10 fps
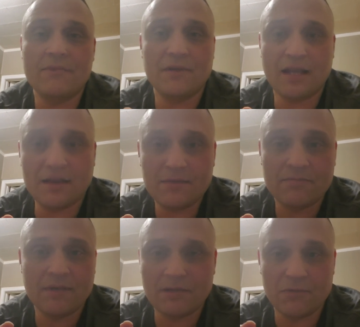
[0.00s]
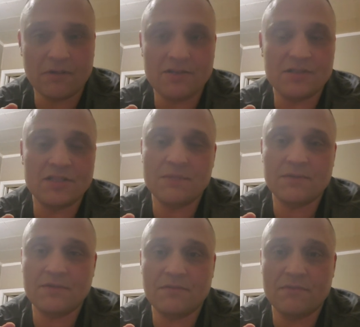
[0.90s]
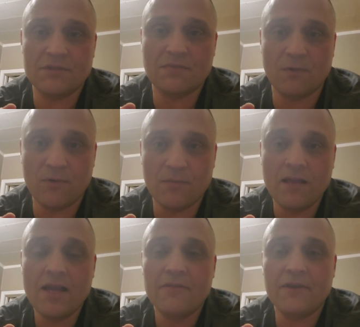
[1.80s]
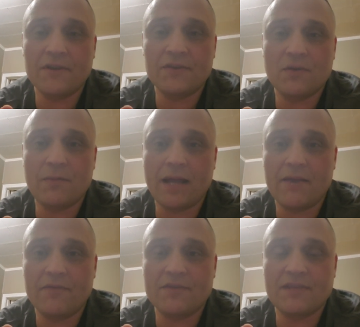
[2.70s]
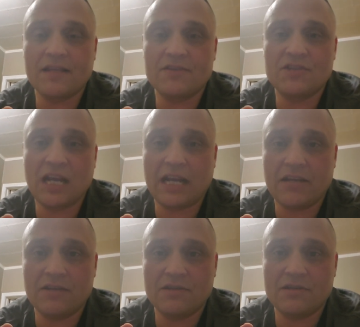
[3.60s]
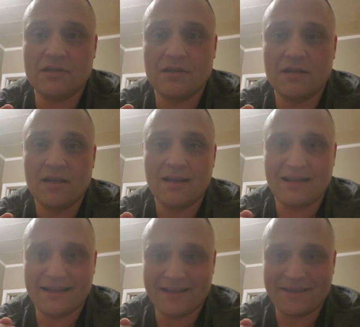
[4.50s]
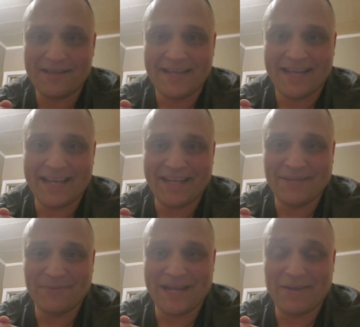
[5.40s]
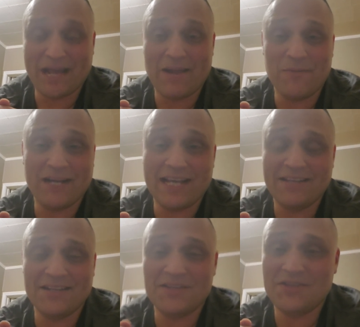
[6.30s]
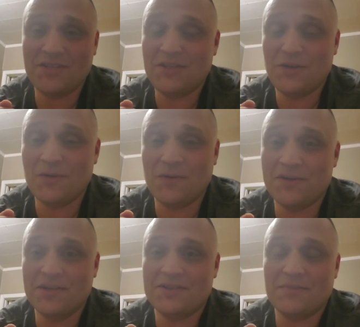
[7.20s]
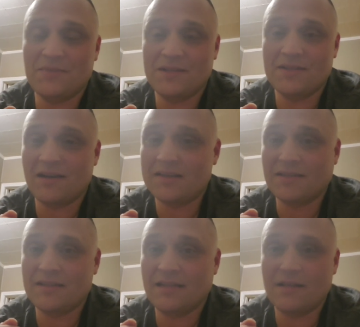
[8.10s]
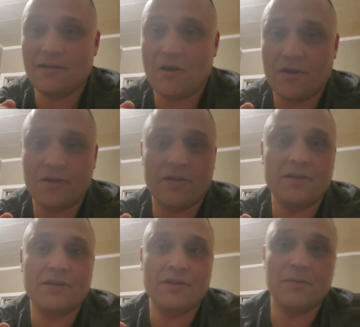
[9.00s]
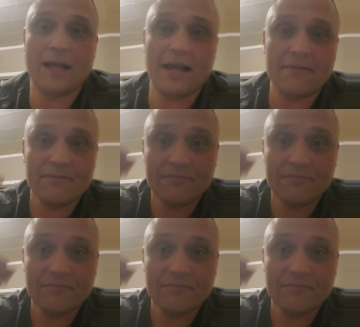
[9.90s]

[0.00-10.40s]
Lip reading: Okay, and relationships spoil, things go bad, things change, and when that does, you don't want it to be toxic on your behalf.